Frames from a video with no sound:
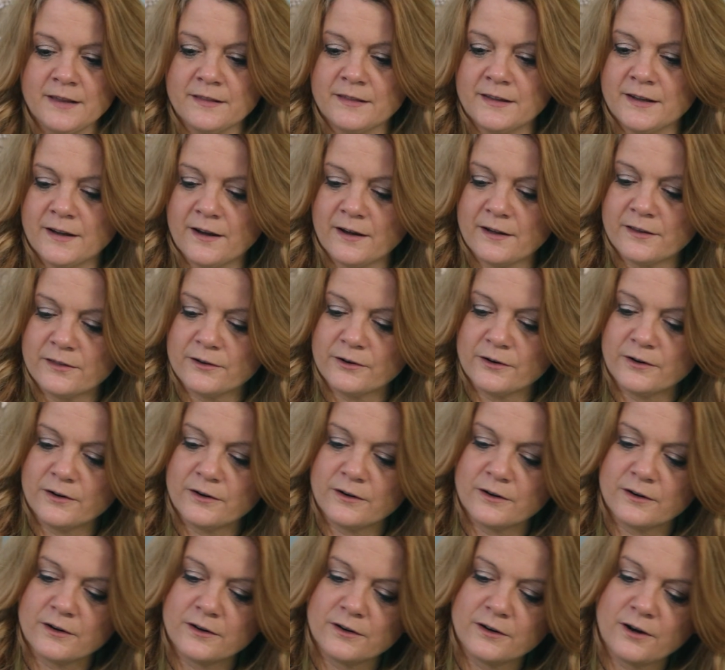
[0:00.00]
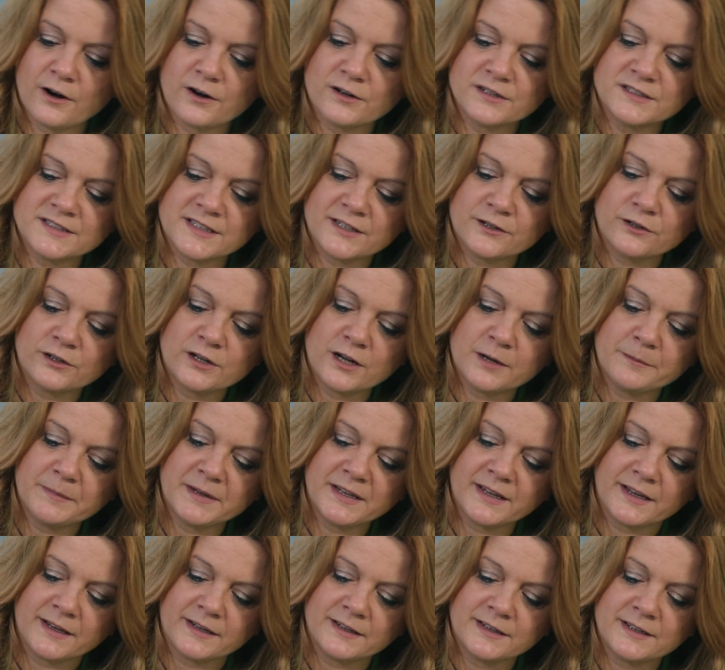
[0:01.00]
The other cards that are
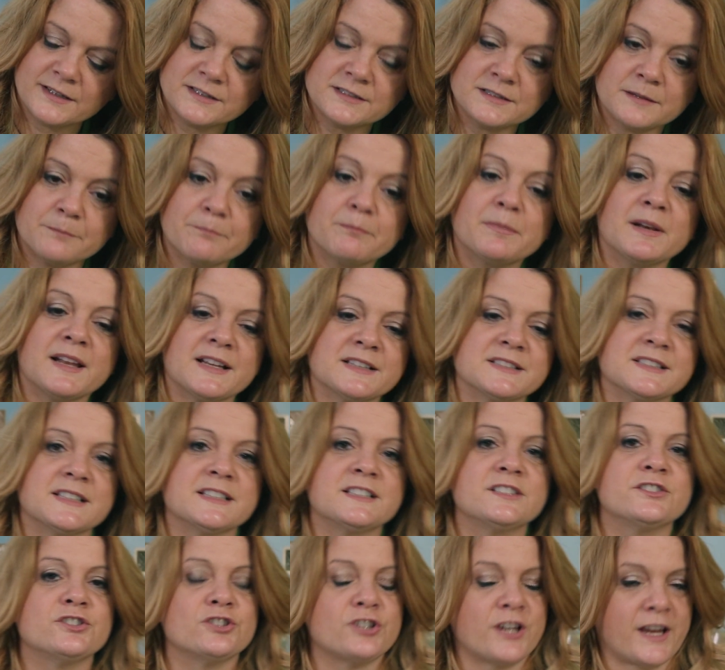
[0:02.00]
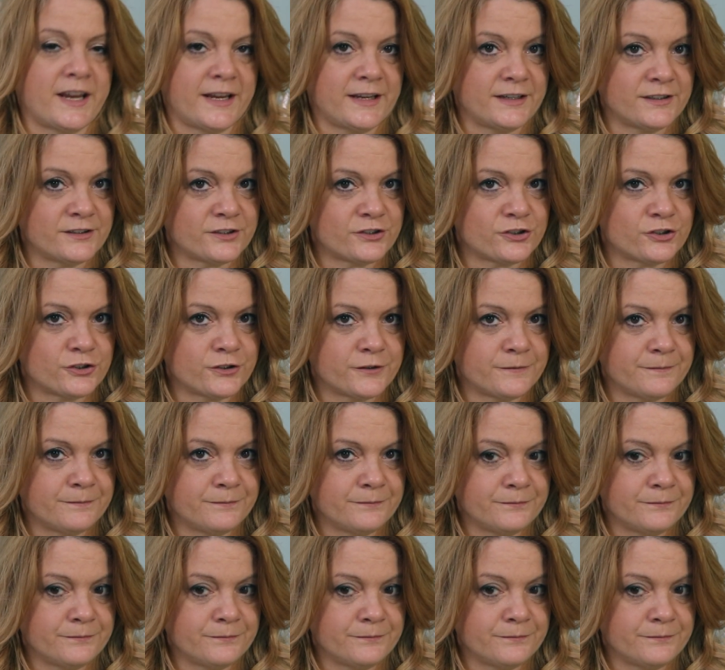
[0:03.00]
coming in is blessed change